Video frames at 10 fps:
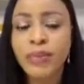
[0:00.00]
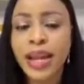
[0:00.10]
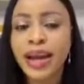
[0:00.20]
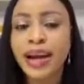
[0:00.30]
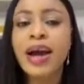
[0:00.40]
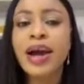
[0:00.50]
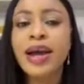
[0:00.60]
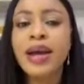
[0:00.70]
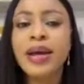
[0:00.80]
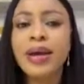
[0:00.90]
We become like
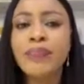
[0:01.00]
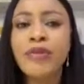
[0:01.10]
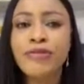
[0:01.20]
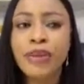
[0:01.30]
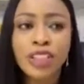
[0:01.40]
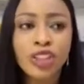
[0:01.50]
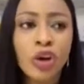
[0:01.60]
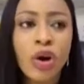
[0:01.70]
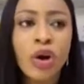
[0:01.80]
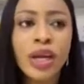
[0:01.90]
a
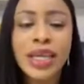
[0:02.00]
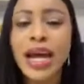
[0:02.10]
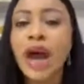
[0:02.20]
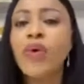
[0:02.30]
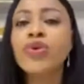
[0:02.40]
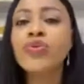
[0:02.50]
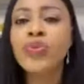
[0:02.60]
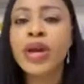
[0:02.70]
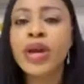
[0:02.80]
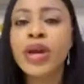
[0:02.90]
professor in our
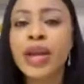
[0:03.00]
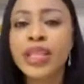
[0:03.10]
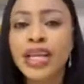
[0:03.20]
own way,